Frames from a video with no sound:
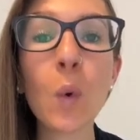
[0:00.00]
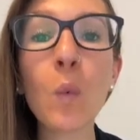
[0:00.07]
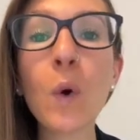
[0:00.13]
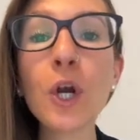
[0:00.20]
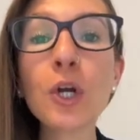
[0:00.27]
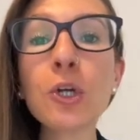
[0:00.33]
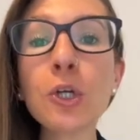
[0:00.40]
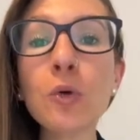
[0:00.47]

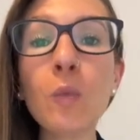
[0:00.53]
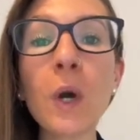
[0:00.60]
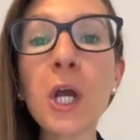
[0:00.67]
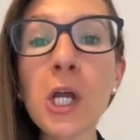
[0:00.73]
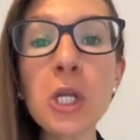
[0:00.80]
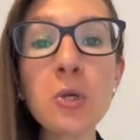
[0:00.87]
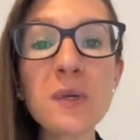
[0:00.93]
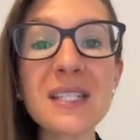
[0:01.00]

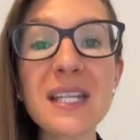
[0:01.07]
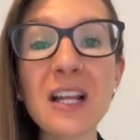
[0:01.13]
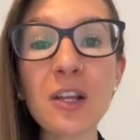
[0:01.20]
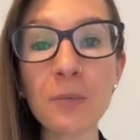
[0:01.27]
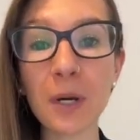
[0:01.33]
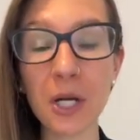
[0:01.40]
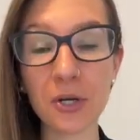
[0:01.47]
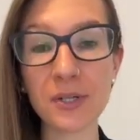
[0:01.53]
What can you
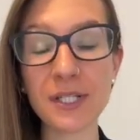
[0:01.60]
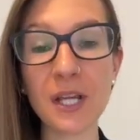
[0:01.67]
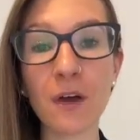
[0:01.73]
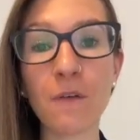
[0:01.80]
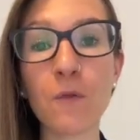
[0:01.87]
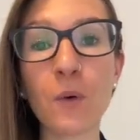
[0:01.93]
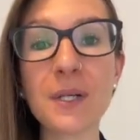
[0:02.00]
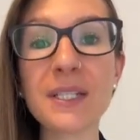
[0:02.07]
celebrate
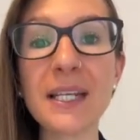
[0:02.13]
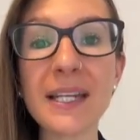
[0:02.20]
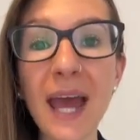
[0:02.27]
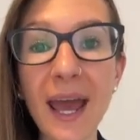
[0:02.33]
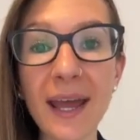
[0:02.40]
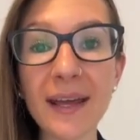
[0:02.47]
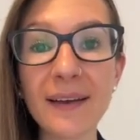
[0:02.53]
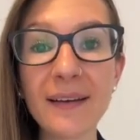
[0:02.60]
yourself for
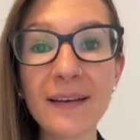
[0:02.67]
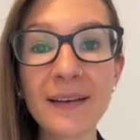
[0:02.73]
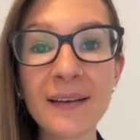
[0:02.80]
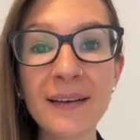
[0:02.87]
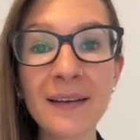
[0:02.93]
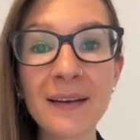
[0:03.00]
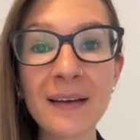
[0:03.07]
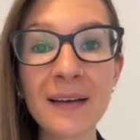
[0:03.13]
today?
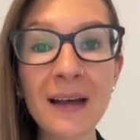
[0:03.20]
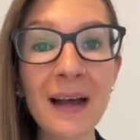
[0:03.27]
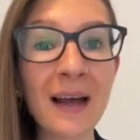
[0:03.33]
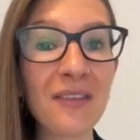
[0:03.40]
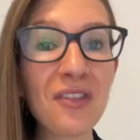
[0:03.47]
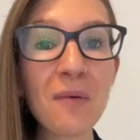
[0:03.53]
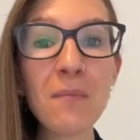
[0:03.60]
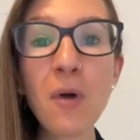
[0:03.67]

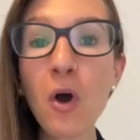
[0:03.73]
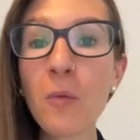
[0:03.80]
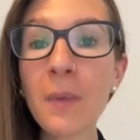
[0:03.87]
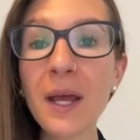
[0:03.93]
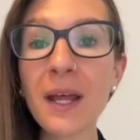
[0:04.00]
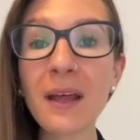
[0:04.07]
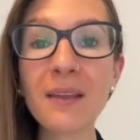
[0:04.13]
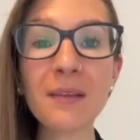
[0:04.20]
The
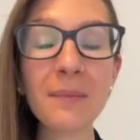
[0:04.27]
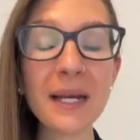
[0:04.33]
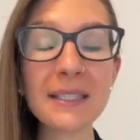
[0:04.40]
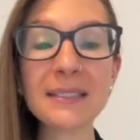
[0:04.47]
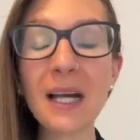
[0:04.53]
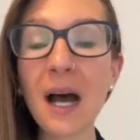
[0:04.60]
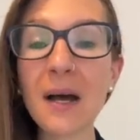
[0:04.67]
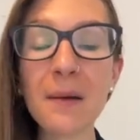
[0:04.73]
moment that my
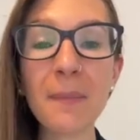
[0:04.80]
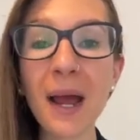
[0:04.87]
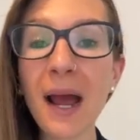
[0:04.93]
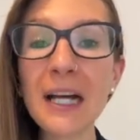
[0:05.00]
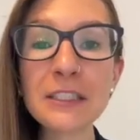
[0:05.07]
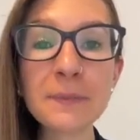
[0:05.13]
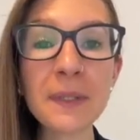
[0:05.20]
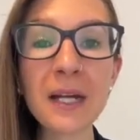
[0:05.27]

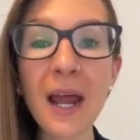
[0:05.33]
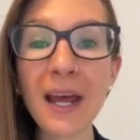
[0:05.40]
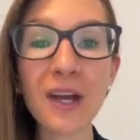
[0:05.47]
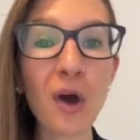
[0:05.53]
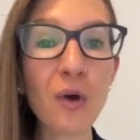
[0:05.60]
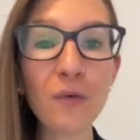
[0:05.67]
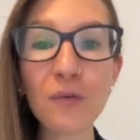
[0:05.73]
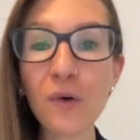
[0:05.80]
husband and
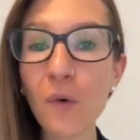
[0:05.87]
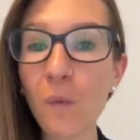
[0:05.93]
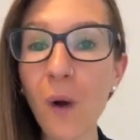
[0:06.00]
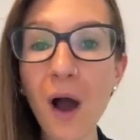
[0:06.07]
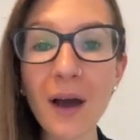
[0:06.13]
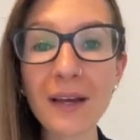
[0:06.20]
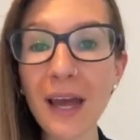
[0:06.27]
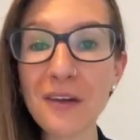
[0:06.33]
I go for a
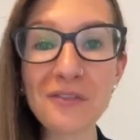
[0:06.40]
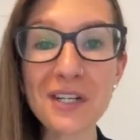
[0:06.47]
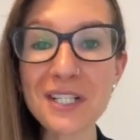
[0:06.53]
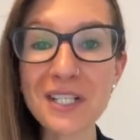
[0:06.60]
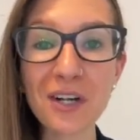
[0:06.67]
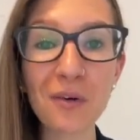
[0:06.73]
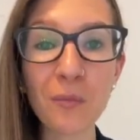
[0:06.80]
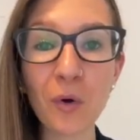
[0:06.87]
walk every
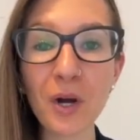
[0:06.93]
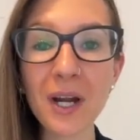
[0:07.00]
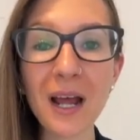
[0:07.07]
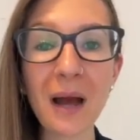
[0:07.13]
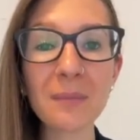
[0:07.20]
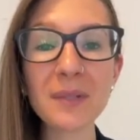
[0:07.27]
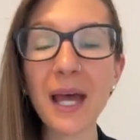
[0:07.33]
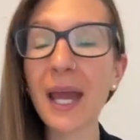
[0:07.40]
single
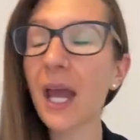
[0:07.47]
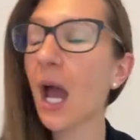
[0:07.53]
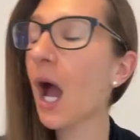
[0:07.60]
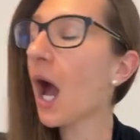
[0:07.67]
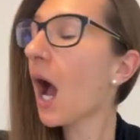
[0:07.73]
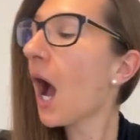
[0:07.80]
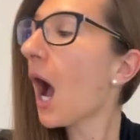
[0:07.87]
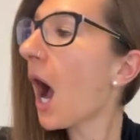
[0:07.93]
morning, I'm like,
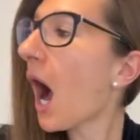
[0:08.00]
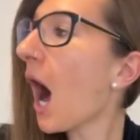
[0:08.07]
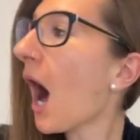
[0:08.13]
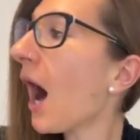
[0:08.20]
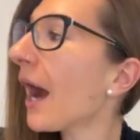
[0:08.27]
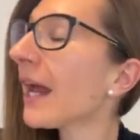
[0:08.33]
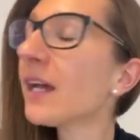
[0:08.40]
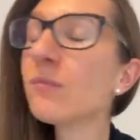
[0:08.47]

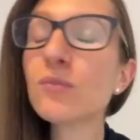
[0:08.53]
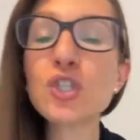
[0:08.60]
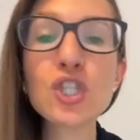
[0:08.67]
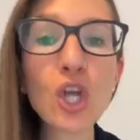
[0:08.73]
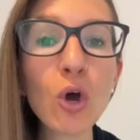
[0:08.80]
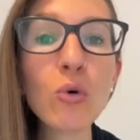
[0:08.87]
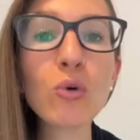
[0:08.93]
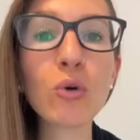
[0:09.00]
I am
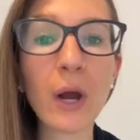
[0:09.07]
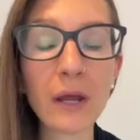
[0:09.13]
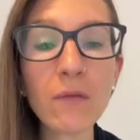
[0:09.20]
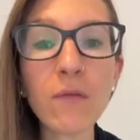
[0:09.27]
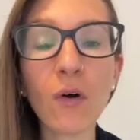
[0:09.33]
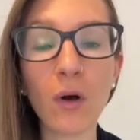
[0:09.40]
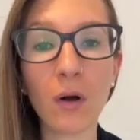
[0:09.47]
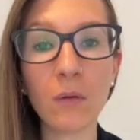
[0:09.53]
so
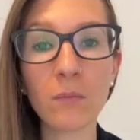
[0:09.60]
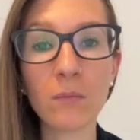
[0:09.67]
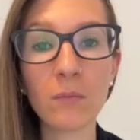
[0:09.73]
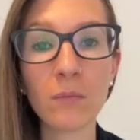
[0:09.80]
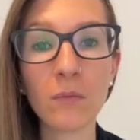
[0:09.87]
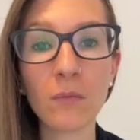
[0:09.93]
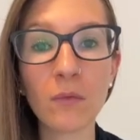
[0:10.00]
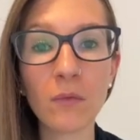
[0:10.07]

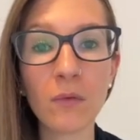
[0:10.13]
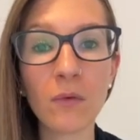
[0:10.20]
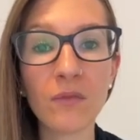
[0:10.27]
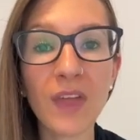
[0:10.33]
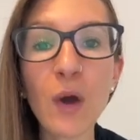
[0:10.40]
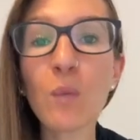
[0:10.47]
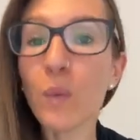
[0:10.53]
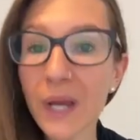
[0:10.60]
grateful
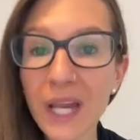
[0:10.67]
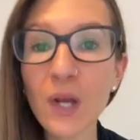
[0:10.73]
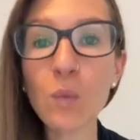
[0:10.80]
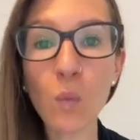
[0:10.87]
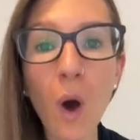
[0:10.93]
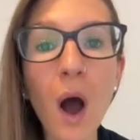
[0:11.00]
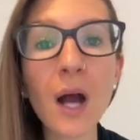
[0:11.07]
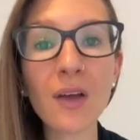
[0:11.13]
that we
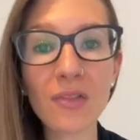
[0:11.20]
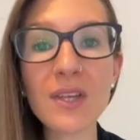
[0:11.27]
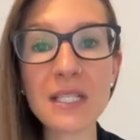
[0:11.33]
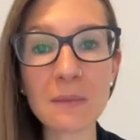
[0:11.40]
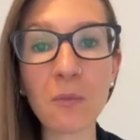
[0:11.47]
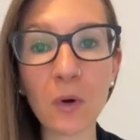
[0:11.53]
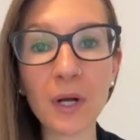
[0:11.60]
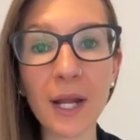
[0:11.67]
can walk
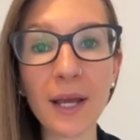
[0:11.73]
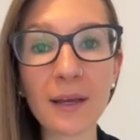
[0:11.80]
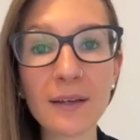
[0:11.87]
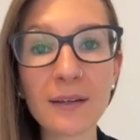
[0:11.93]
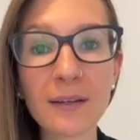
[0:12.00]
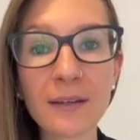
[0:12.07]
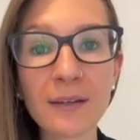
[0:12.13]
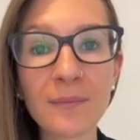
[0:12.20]
this morning.